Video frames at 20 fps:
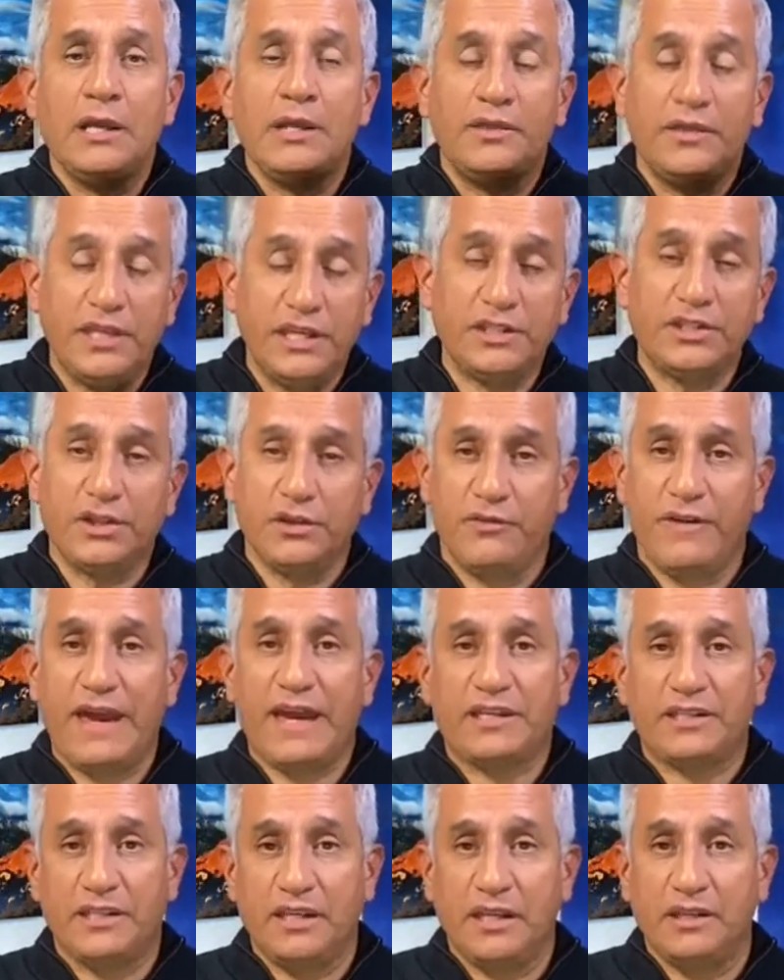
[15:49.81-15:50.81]
These two
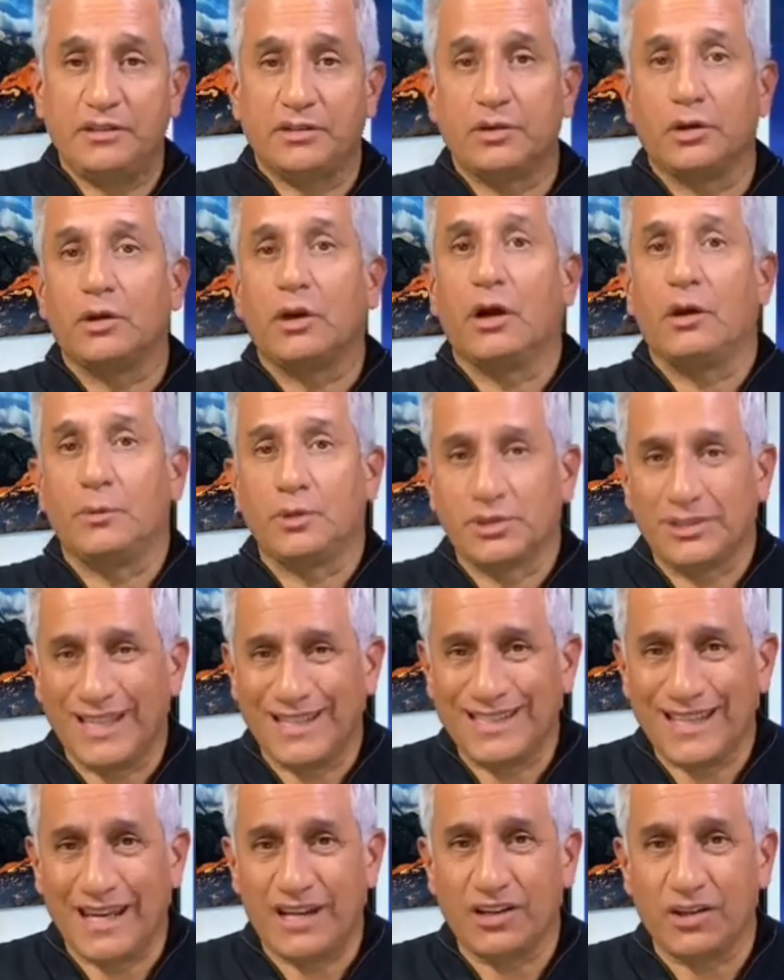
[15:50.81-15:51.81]
vaccines are almost
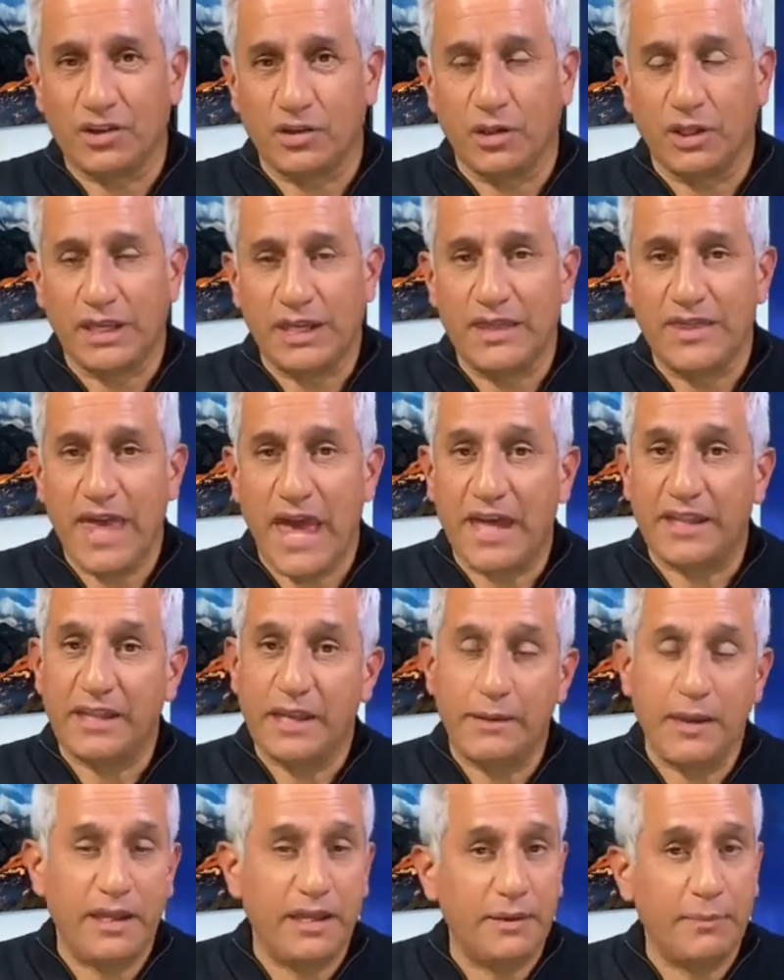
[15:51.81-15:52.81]
identical in that,
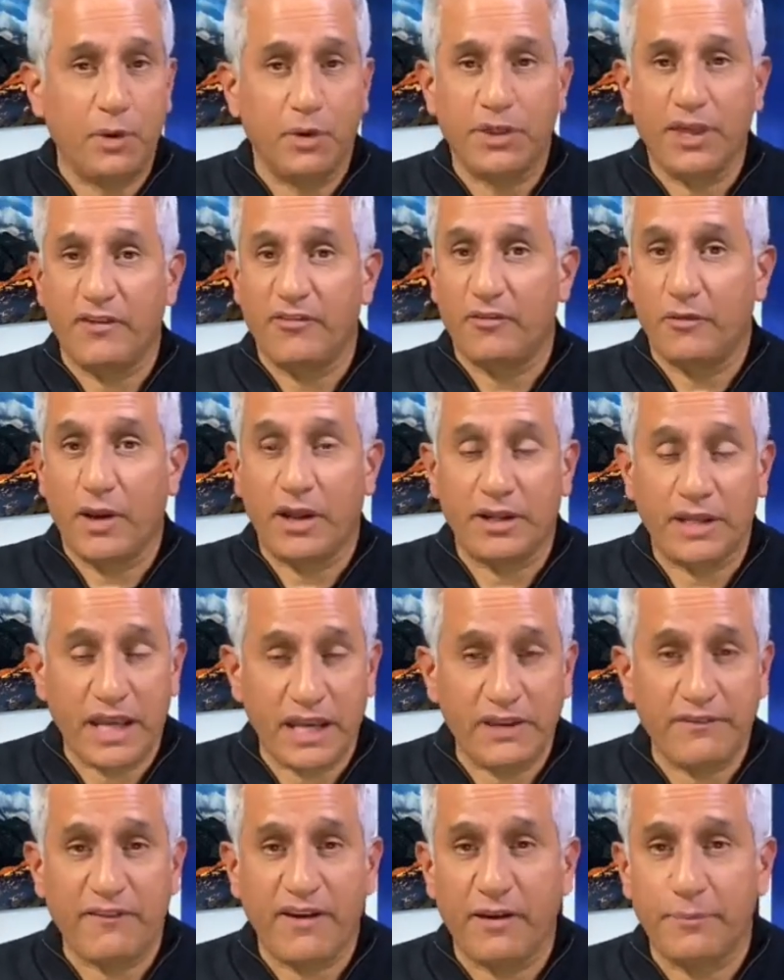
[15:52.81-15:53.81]
and they both have around
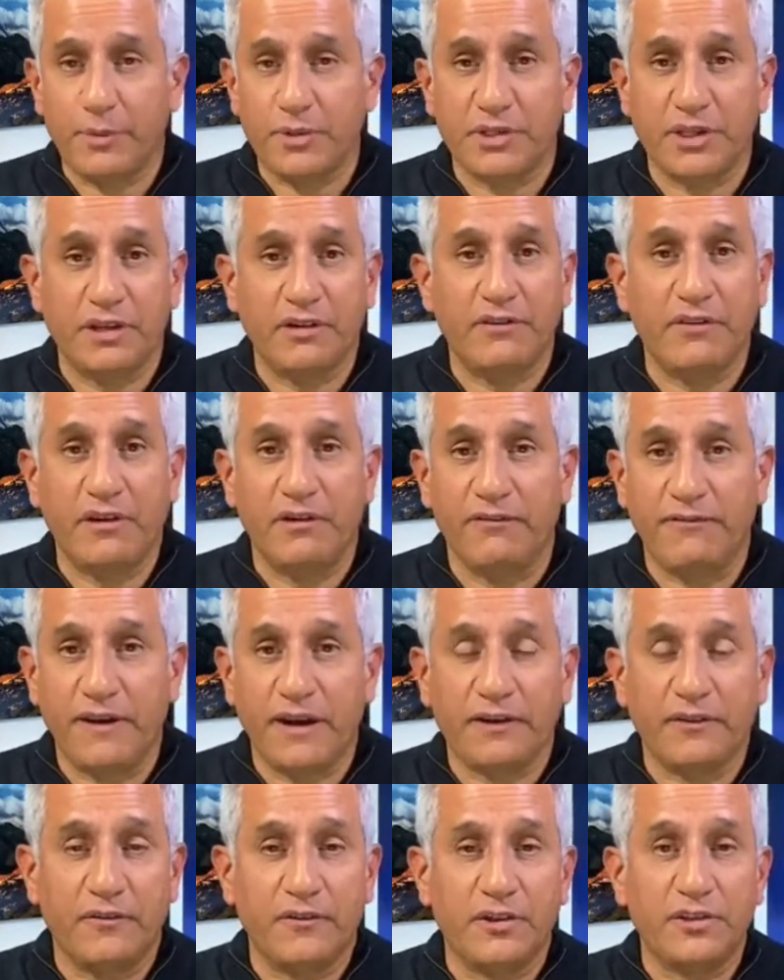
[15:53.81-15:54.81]
95% of
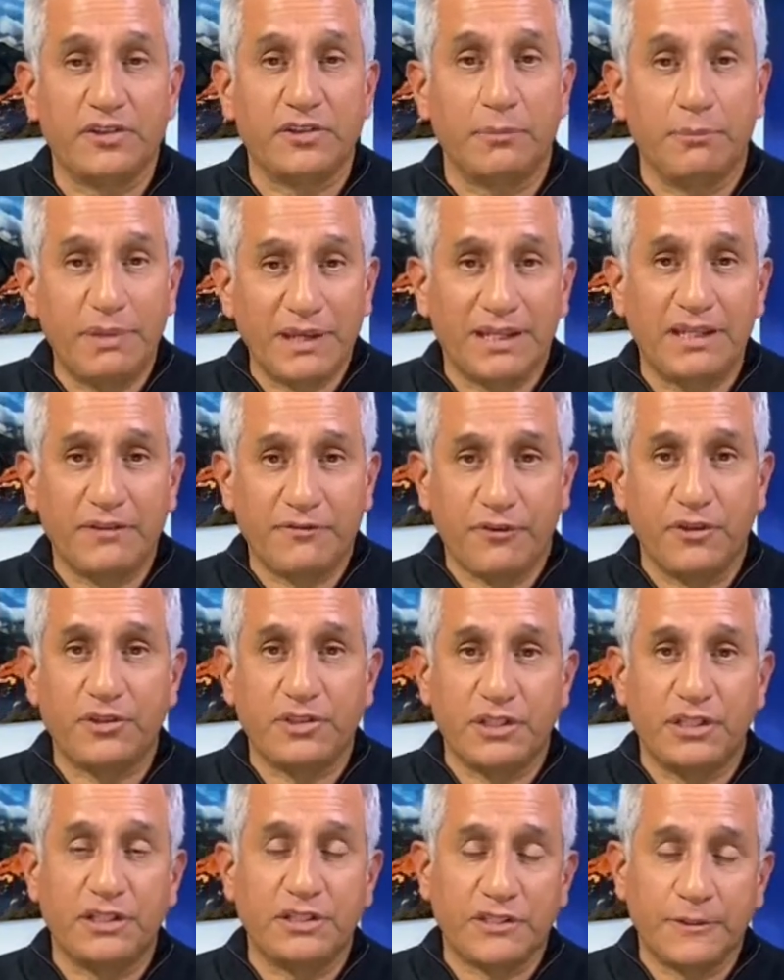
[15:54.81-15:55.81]
effectiveness. The big
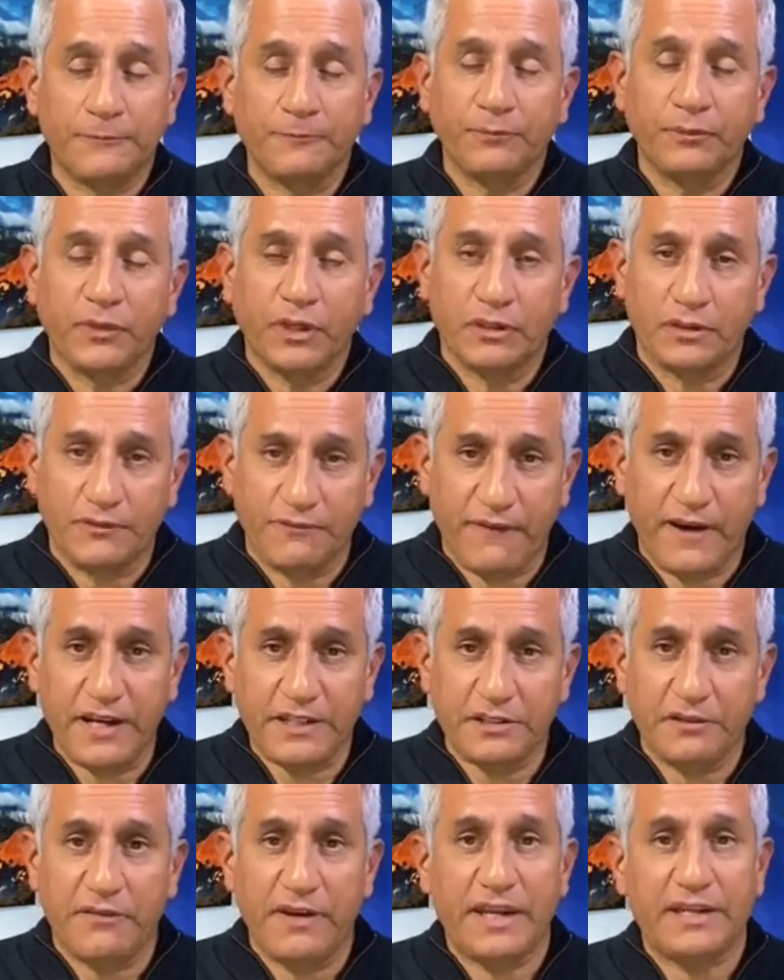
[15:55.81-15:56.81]
difference is the
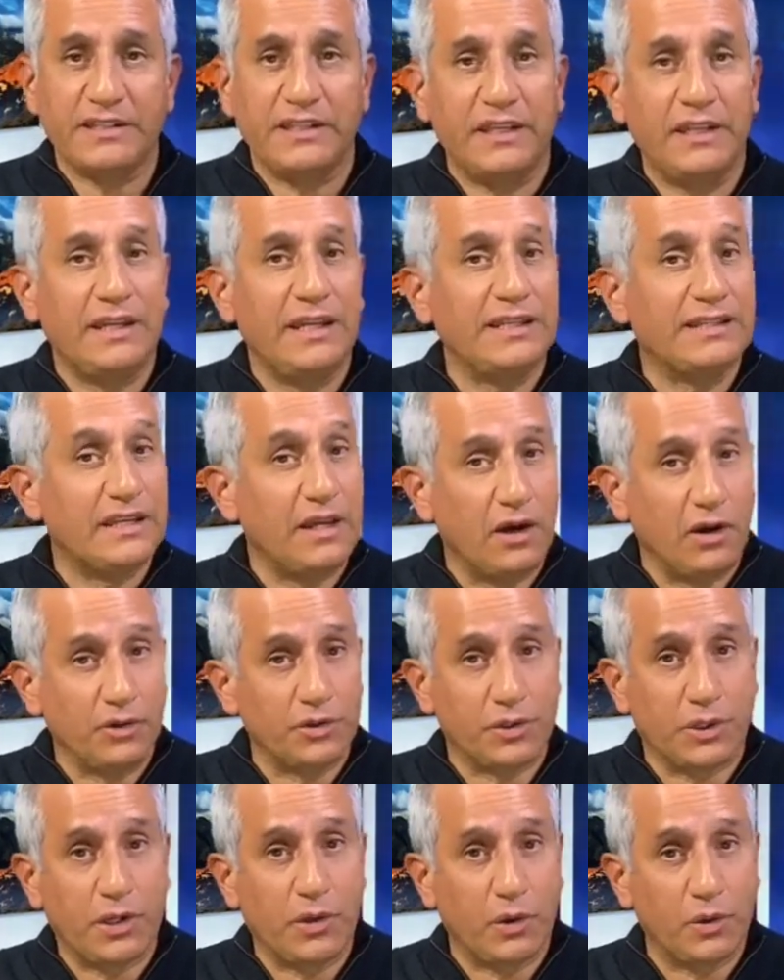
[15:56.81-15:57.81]
Pfizer vaccine needs that
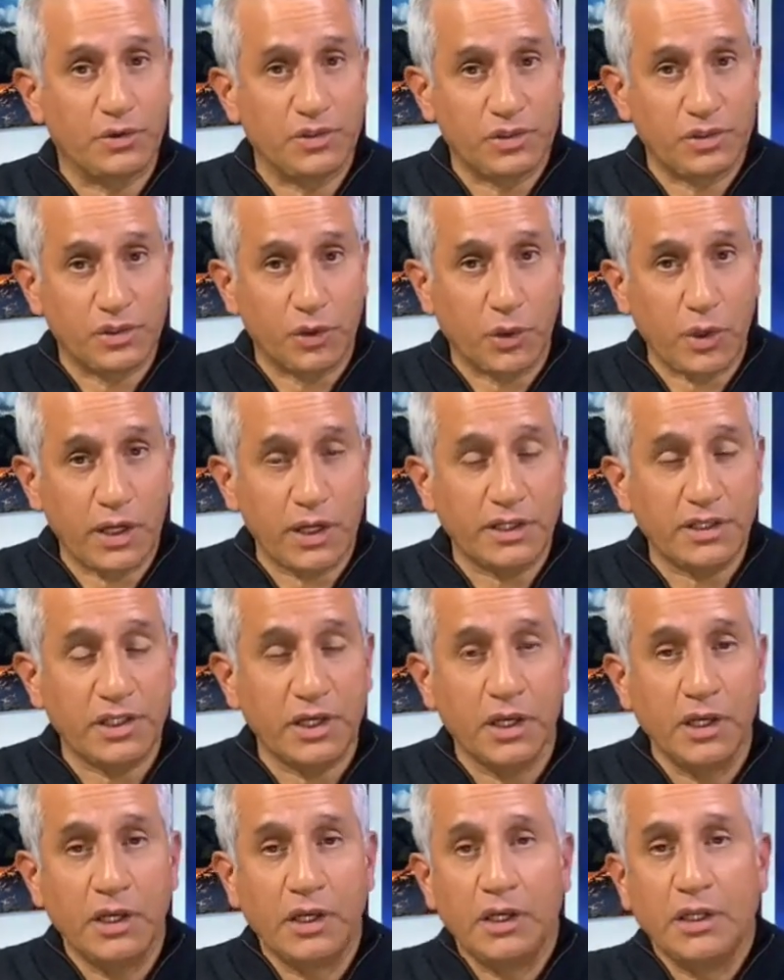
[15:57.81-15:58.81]
ultra cold storage.
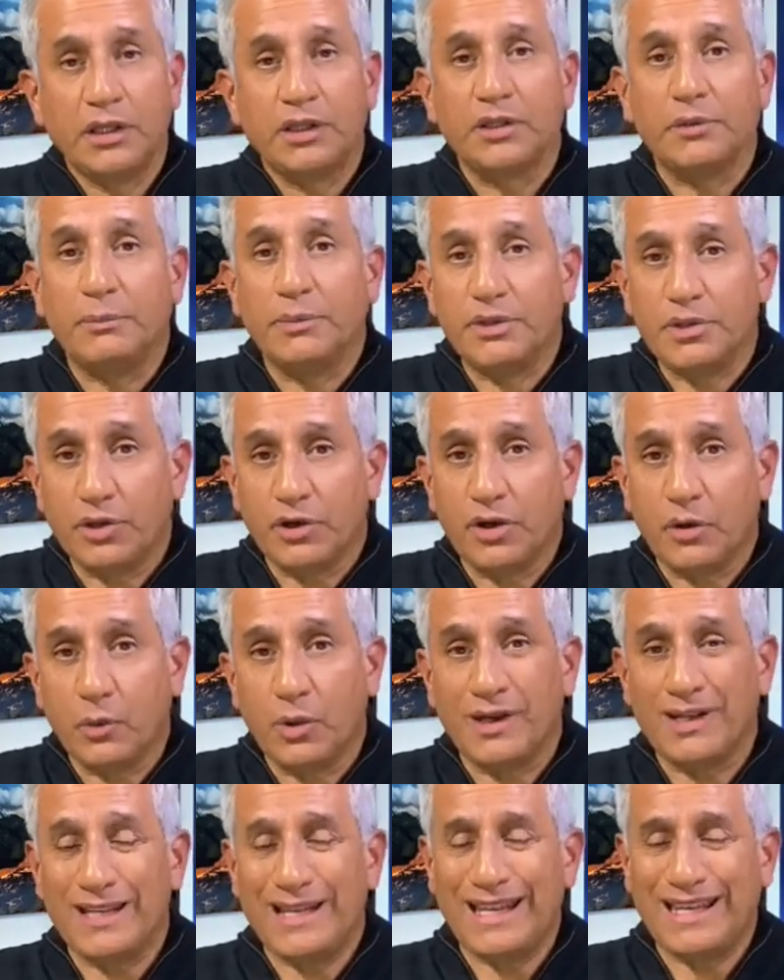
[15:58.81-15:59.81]
The Moderna
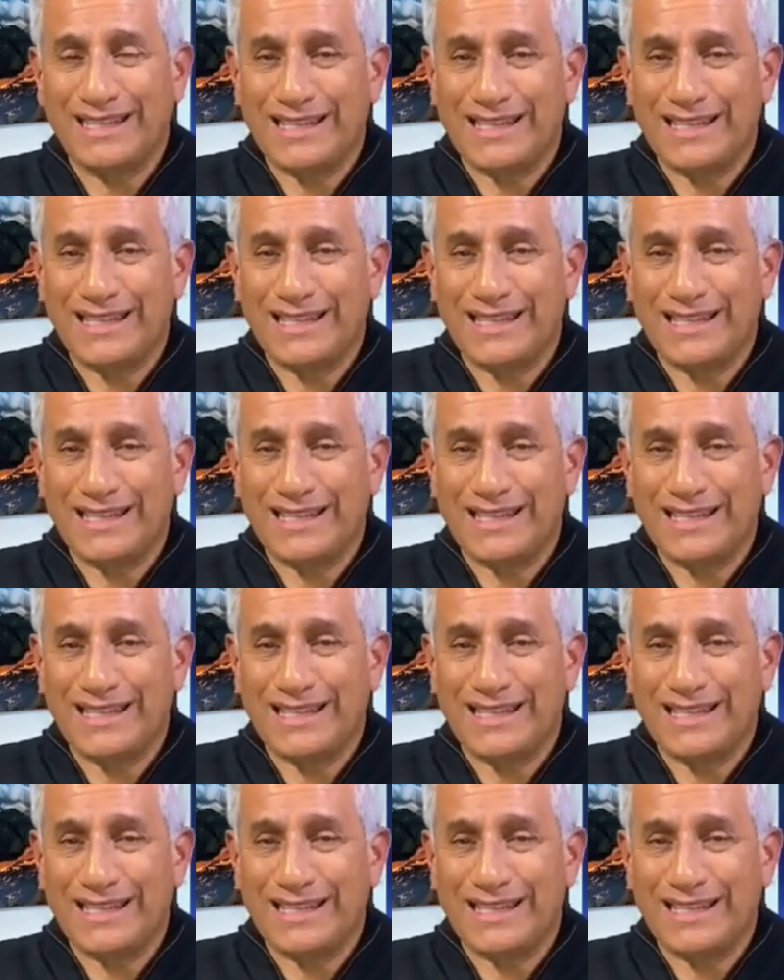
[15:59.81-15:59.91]
one